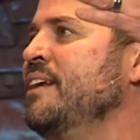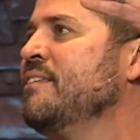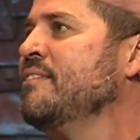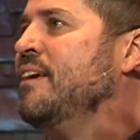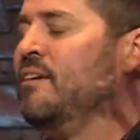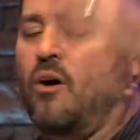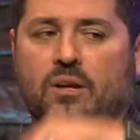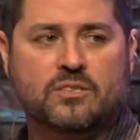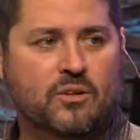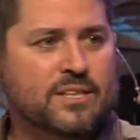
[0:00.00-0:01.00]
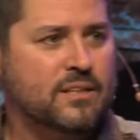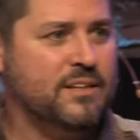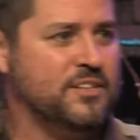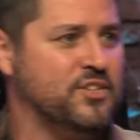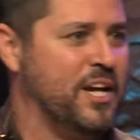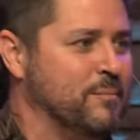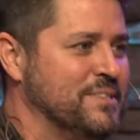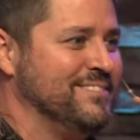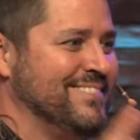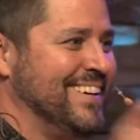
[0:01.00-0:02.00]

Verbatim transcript: Right? Thank, oh, so let's get into James.